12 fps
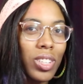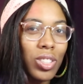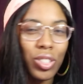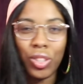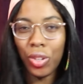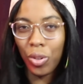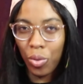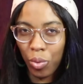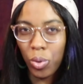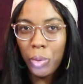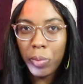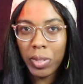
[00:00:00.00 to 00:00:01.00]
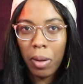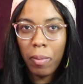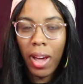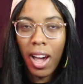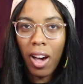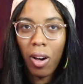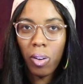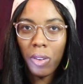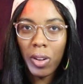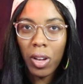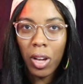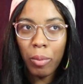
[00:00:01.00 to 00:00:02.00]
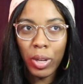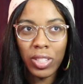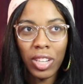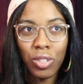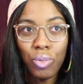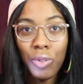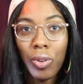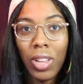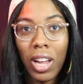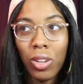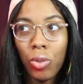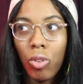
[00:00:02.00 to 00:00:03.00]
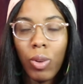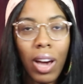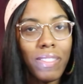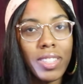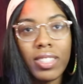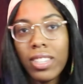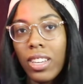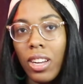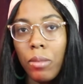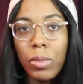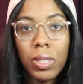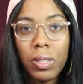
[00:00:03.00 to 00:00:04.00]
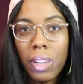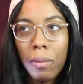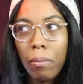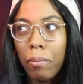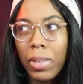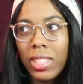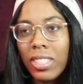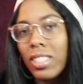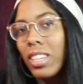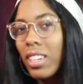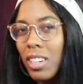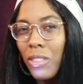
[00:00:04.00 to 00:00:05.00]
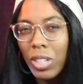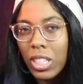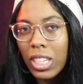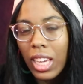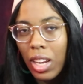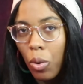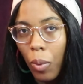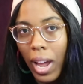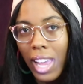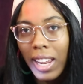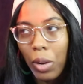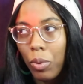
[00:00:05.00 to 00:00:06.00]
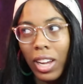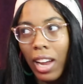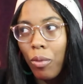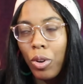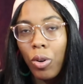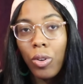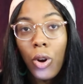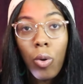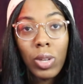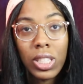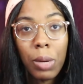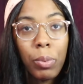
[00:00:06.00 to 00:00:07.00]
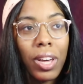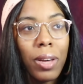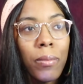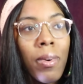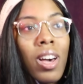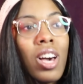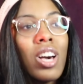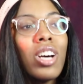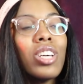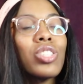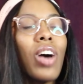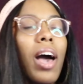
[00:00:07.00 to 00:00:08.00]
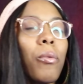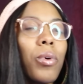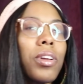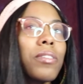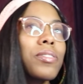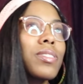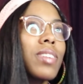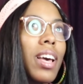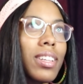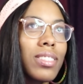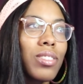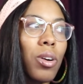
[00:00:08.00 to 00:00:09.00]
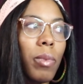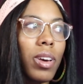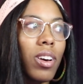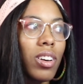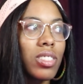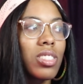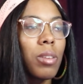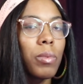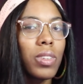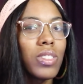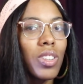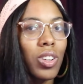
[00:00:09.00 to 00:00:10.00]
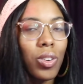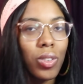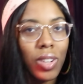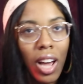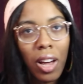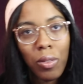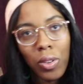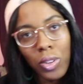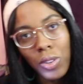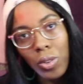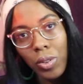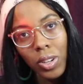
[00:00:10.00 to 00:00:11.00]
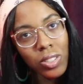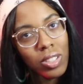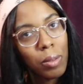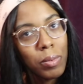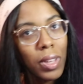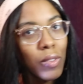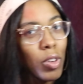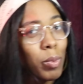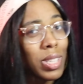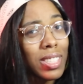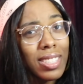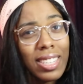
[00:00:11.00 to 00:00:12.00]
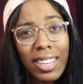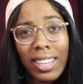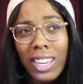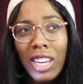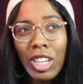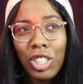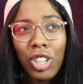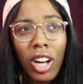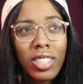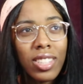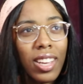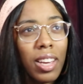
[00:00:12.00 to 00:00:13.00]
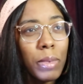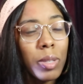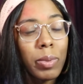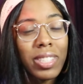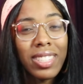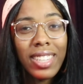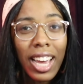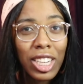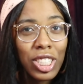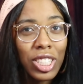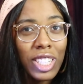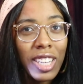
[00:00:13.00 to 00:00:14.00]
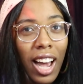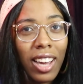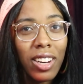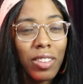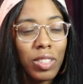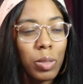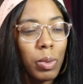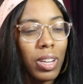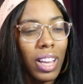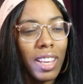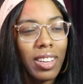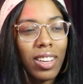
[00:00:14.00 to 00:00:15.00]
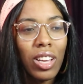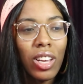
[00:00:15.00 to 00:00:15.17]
to the group somehow, because I do know that Louis, we haven't seen him, he's like missing really, in a way, like we we don't know what's up with him, so I would have sensed, oh my gosh, something's gonna go down with Louis or something. We've been seeing shots of him, he's been sketchy, kind of, he's been like,